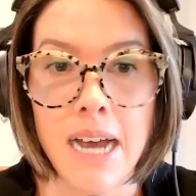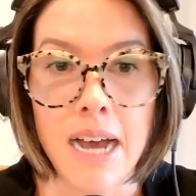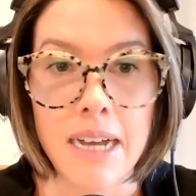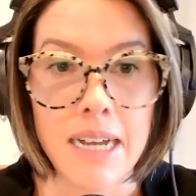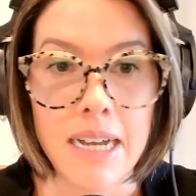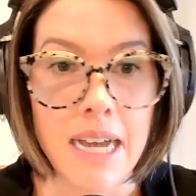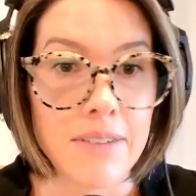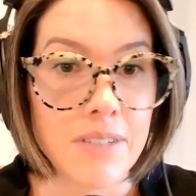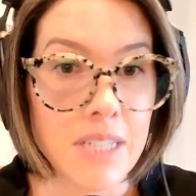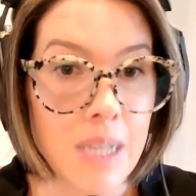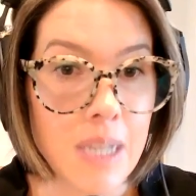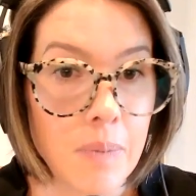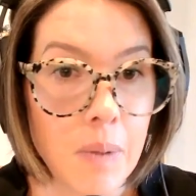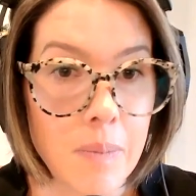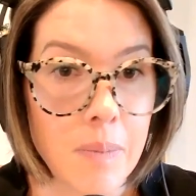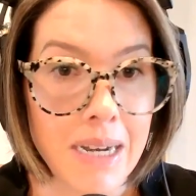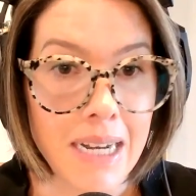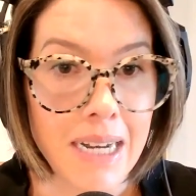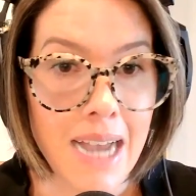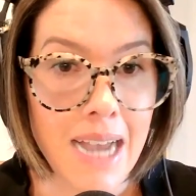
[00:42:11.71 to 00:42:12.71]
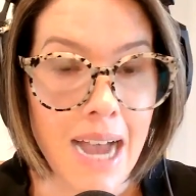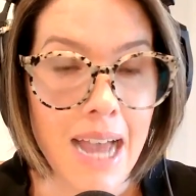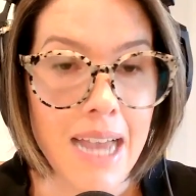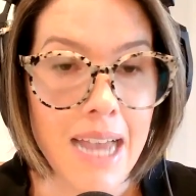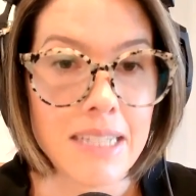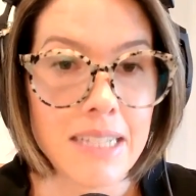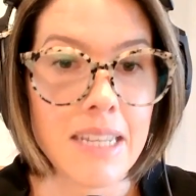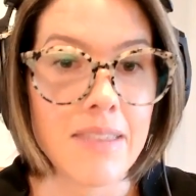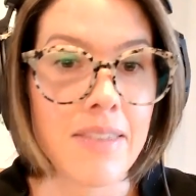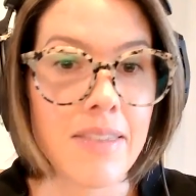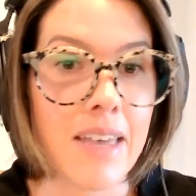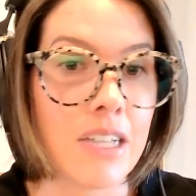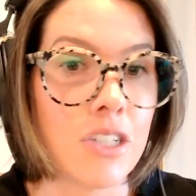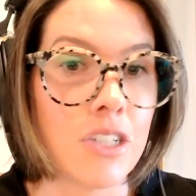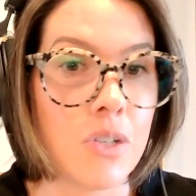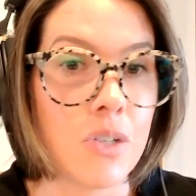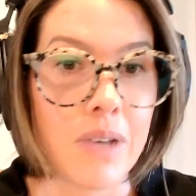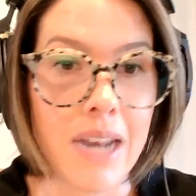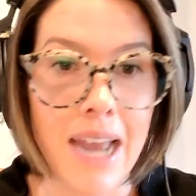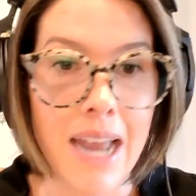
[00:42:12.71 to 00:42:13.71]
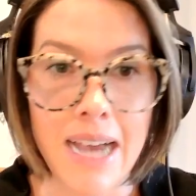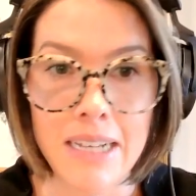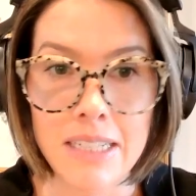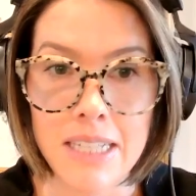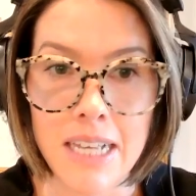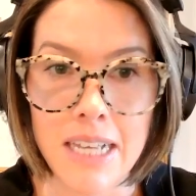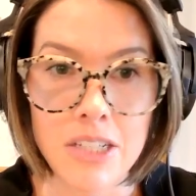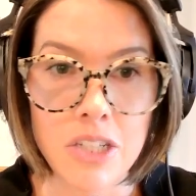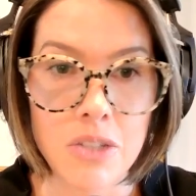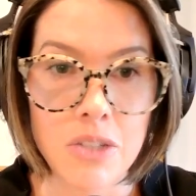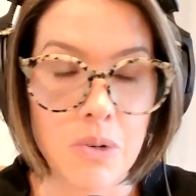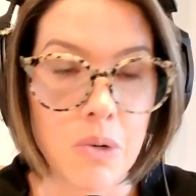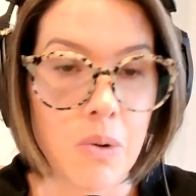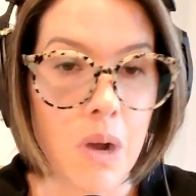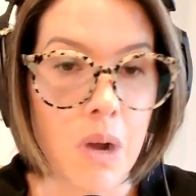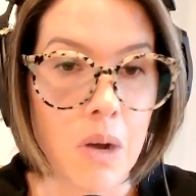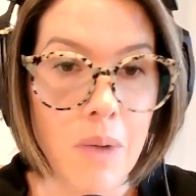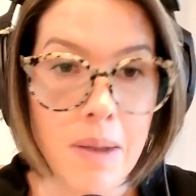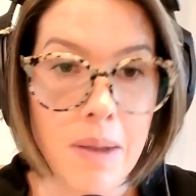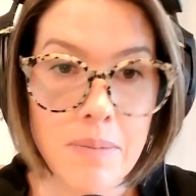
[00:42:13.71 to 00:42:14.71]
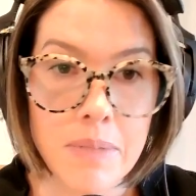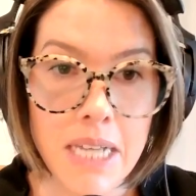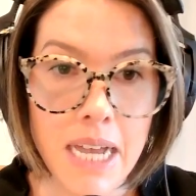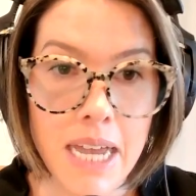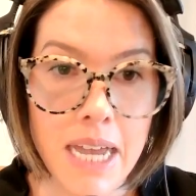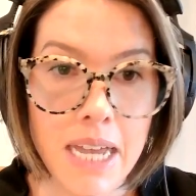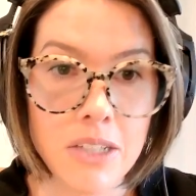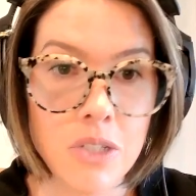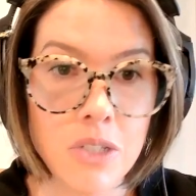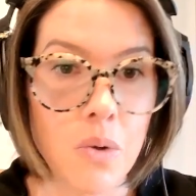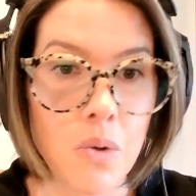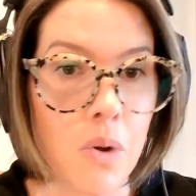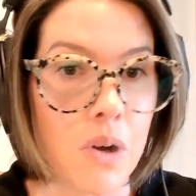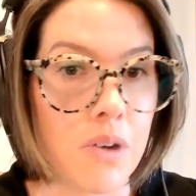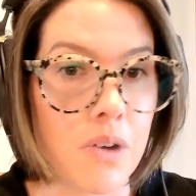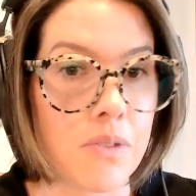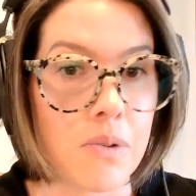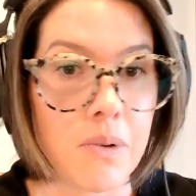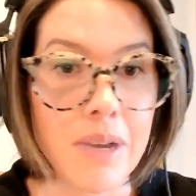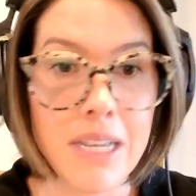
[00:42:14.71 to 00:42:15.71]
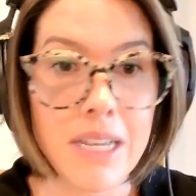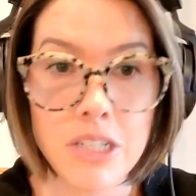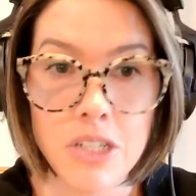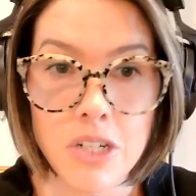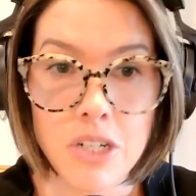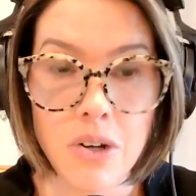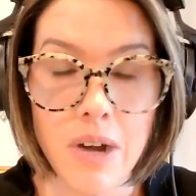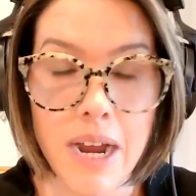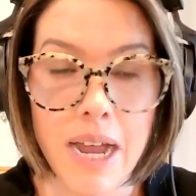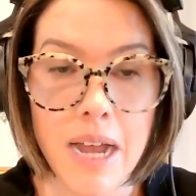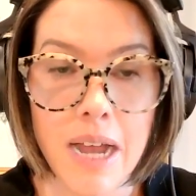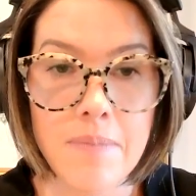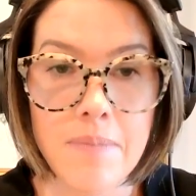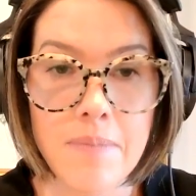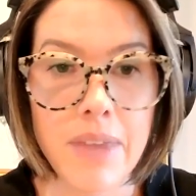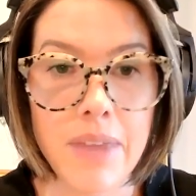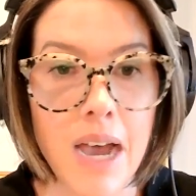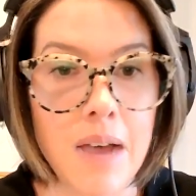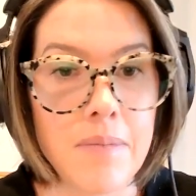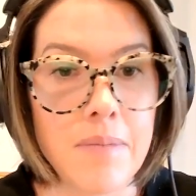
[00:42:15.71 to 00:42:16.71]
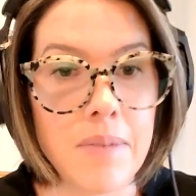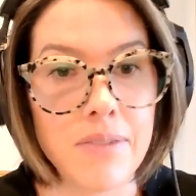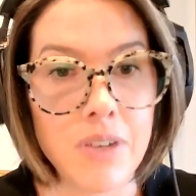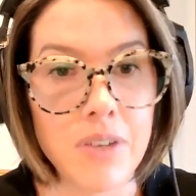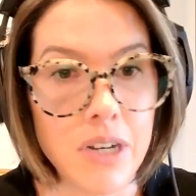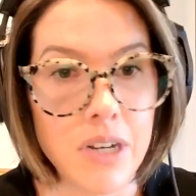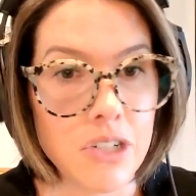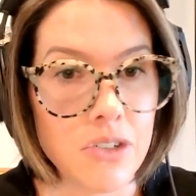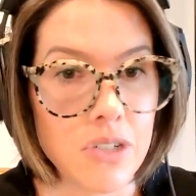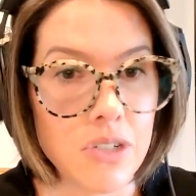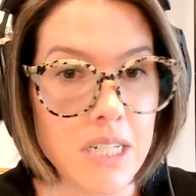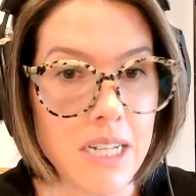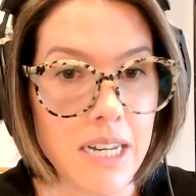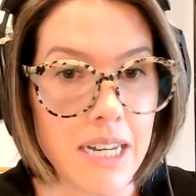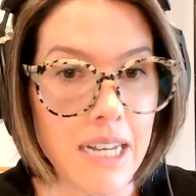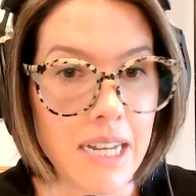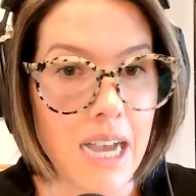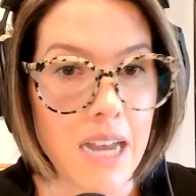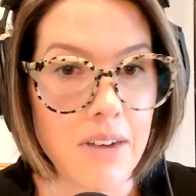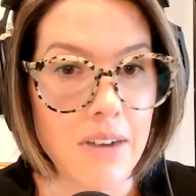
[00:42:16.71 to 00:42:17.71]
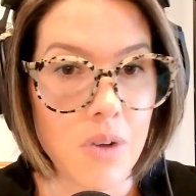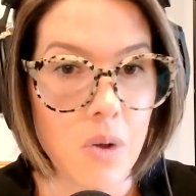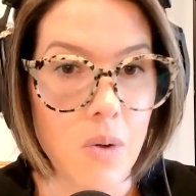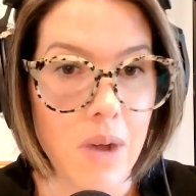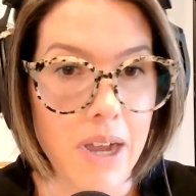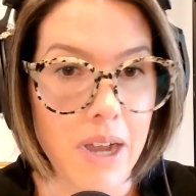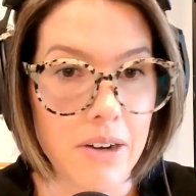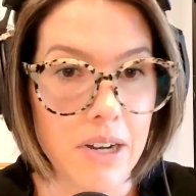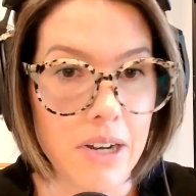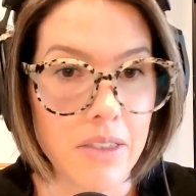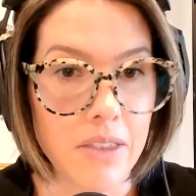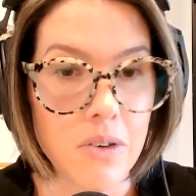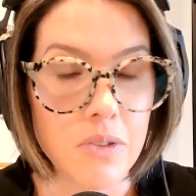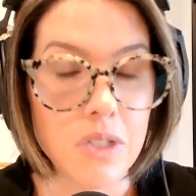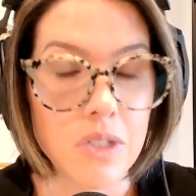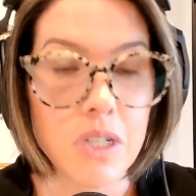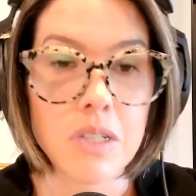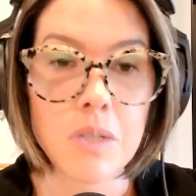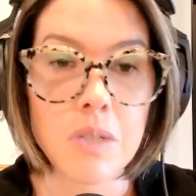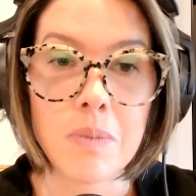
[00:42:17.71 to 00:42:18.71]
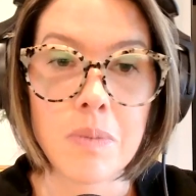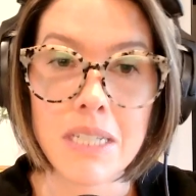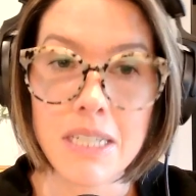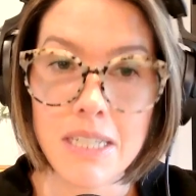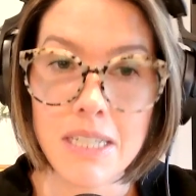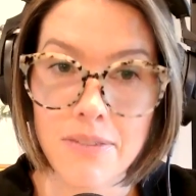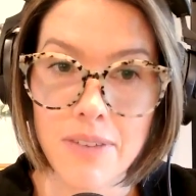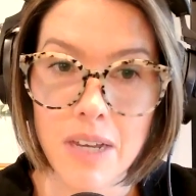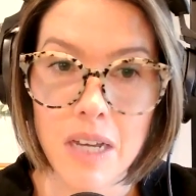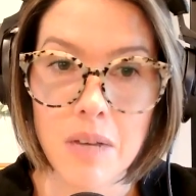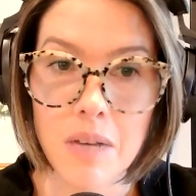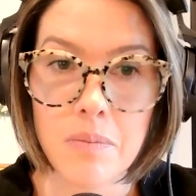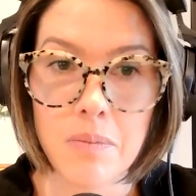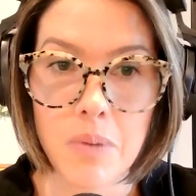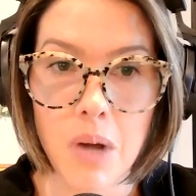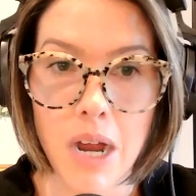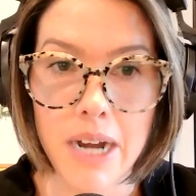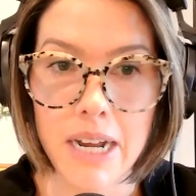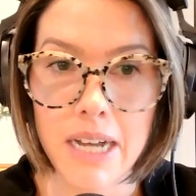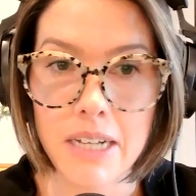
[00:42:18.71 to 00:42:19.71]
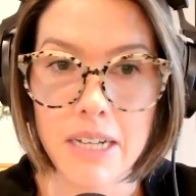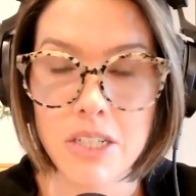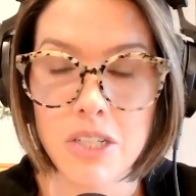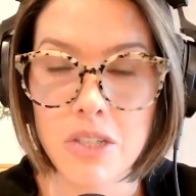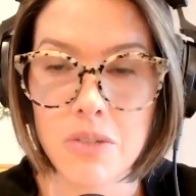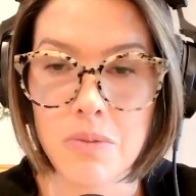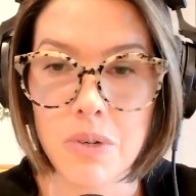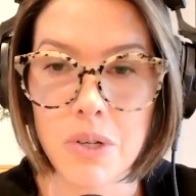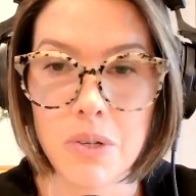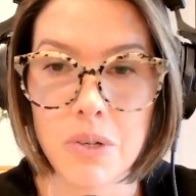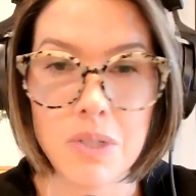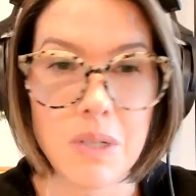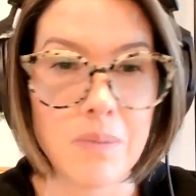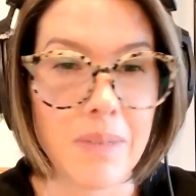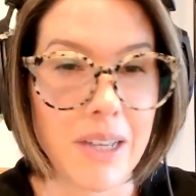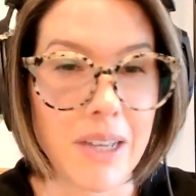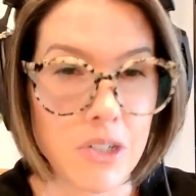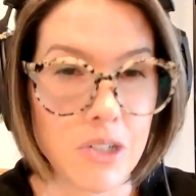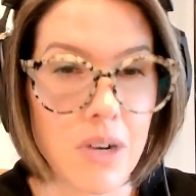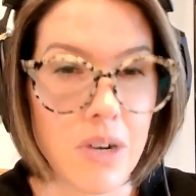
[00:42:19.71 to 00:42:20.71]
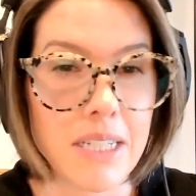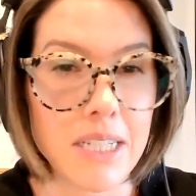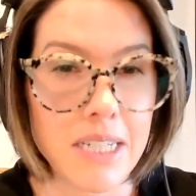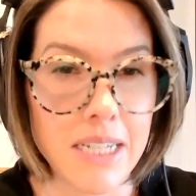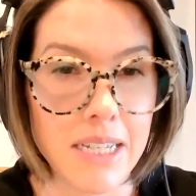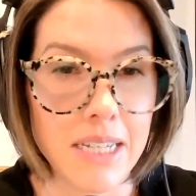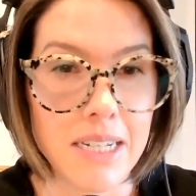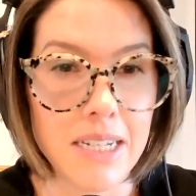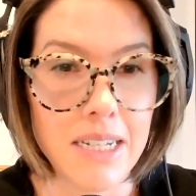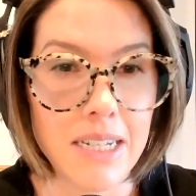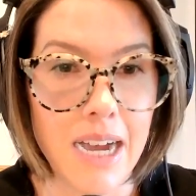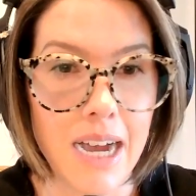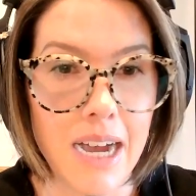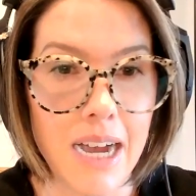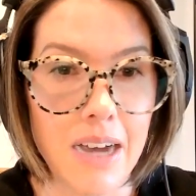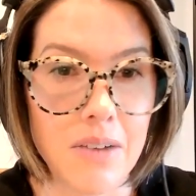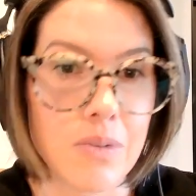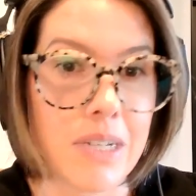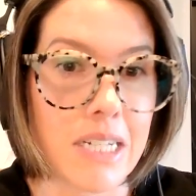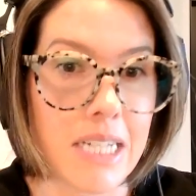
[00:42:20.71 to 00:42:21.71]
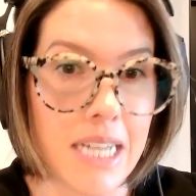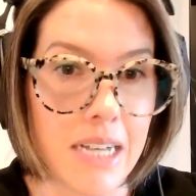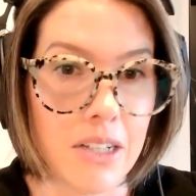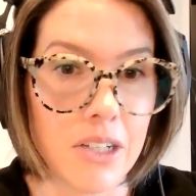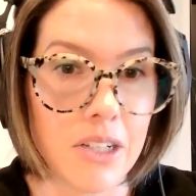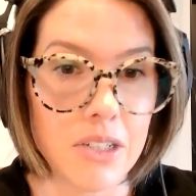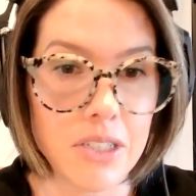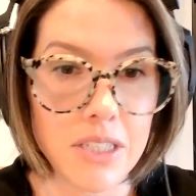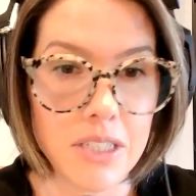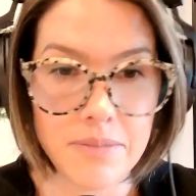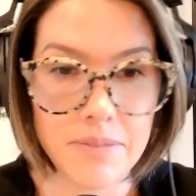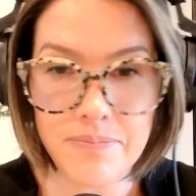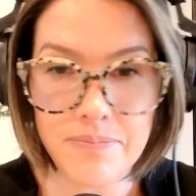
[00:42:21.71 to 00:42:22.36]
kind of supplement guides and things you can access through our websites or through Instagram if you're interested in kind of acquiring those specific products through some like trusted retailers.